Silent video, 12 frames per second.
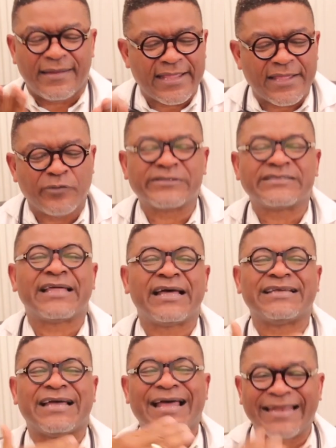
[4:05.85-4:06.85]
then you
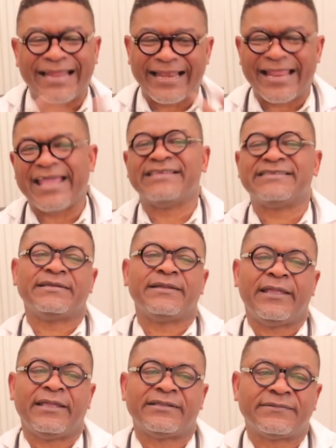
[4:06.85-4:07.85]
start analyzing
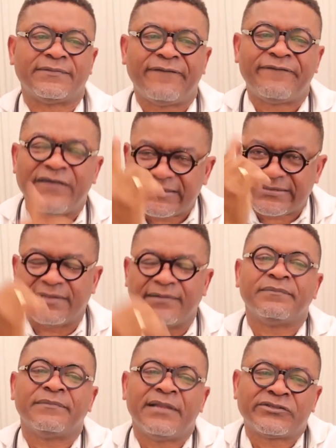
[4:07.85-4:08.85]
it. The first
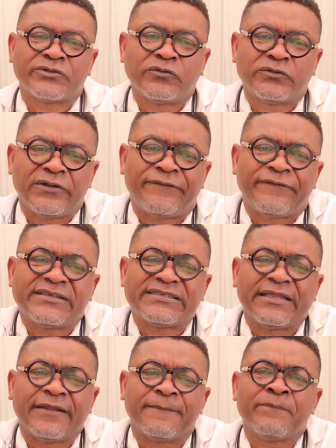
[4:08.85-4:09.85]
thing, let's go to the
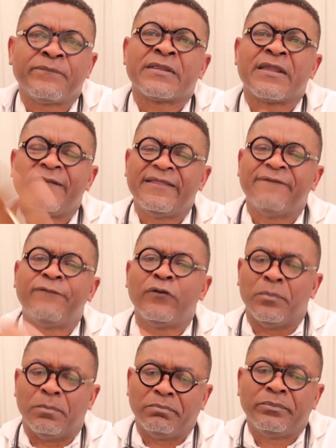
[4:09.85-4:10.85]
first thing, the
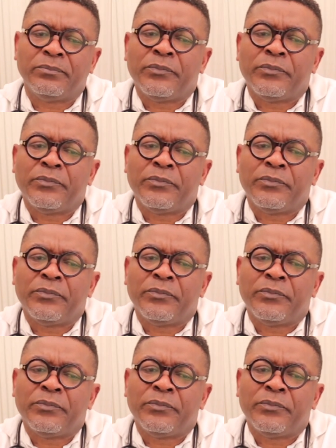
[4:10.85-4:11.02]
volume.